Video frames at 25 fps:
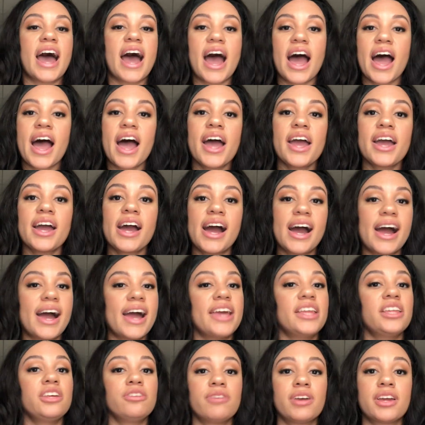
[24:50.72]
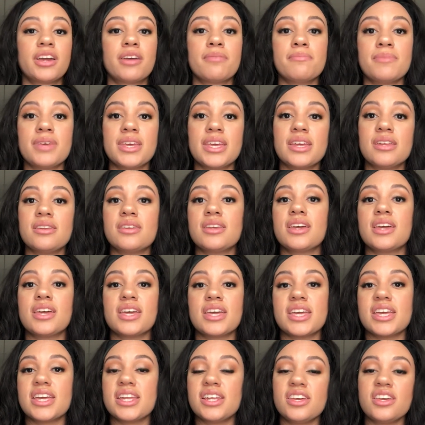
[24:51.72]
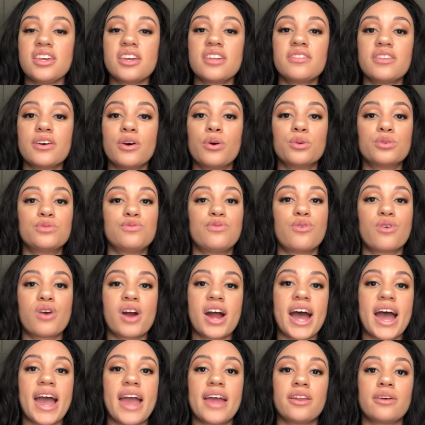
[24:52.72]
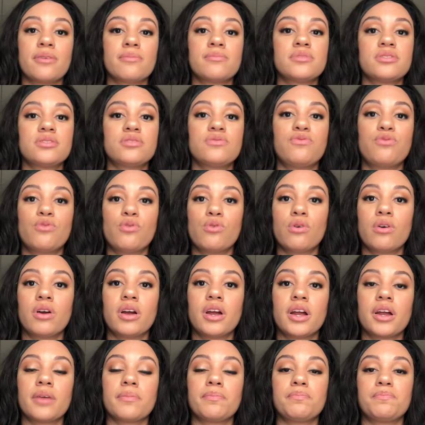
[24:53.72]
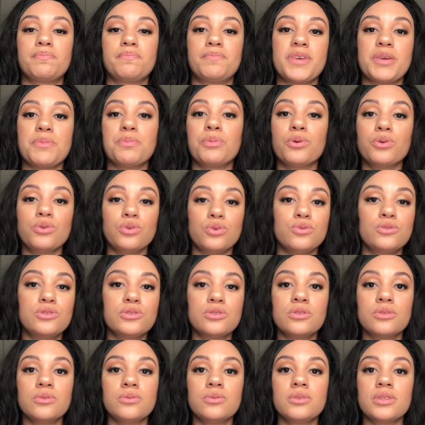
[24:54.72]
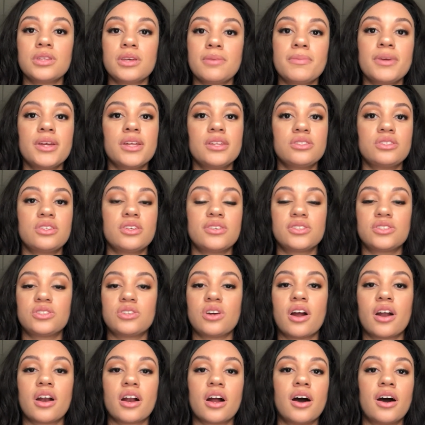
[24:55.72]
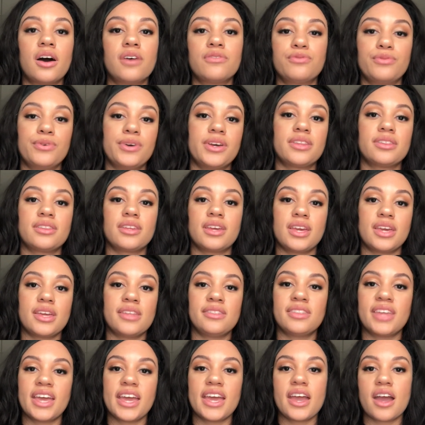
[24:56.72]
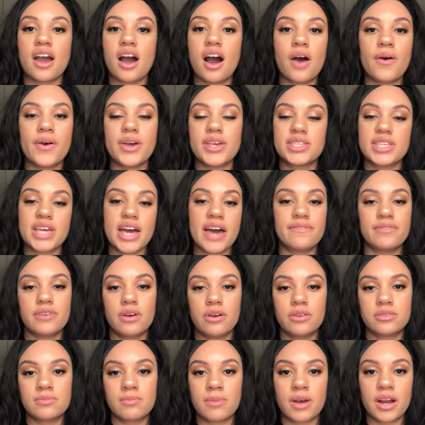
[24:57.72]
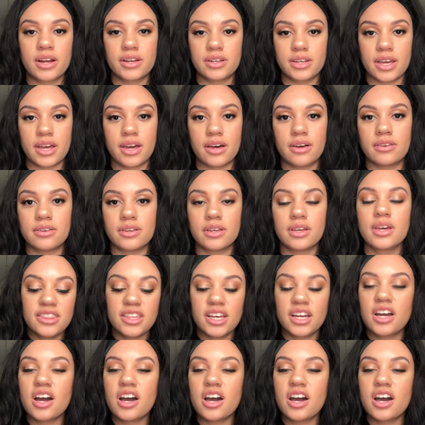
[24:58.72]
I highly recommend any of those four items for people new to Lululemon to start off with, and they always have those marked down. The